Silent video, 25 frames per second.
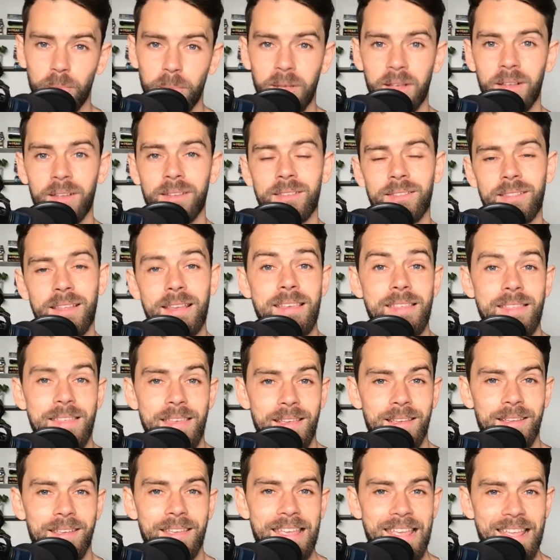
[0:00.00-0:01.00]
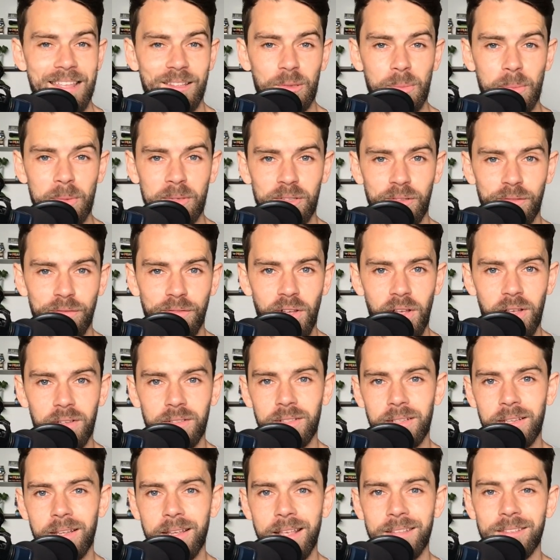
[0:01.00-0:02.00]
because they think intermittent
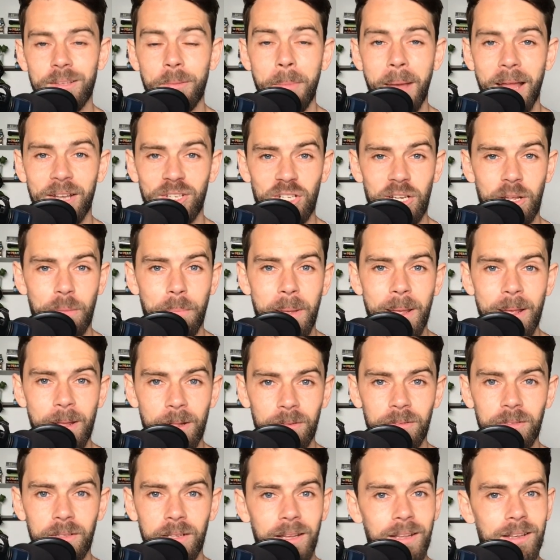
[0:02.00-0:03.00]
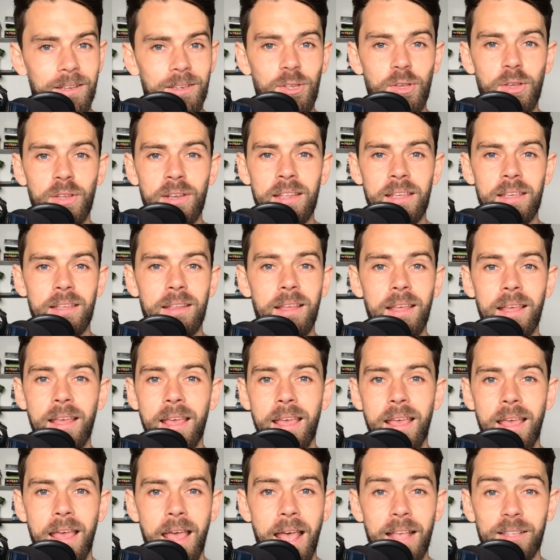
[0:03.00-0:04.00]
fasting is a magic pill and you can eat
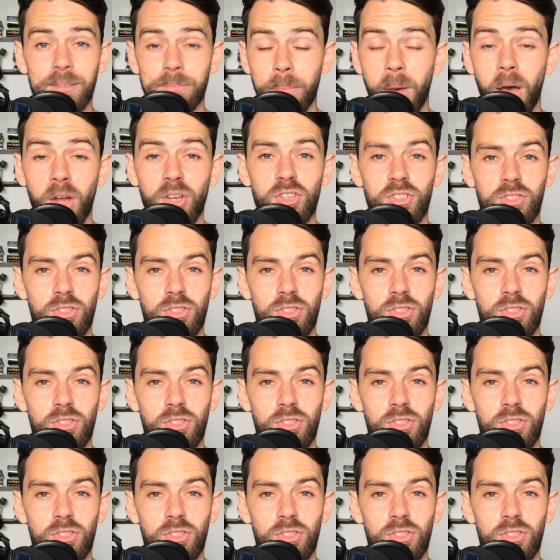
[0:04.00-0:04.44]
as much